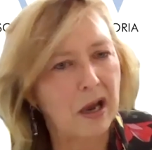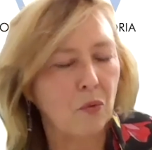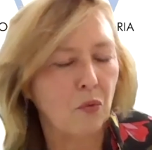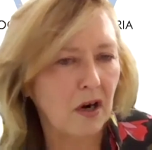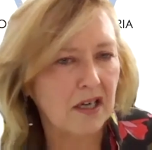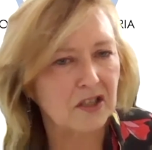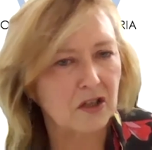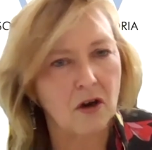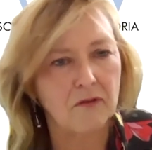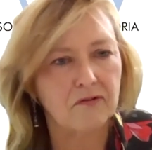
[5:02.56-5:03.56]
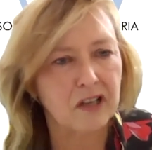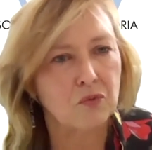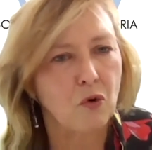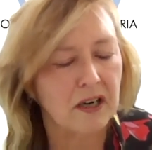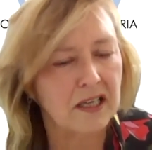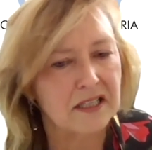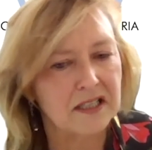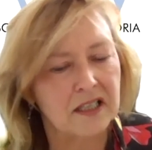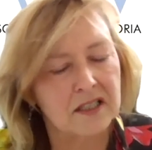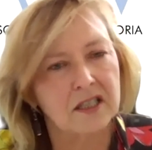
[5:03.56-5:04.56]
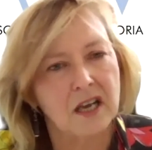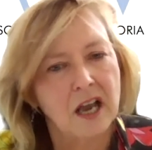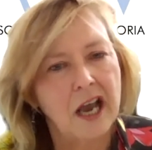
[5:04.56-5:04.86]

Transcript: about what is a conflict, what isn't.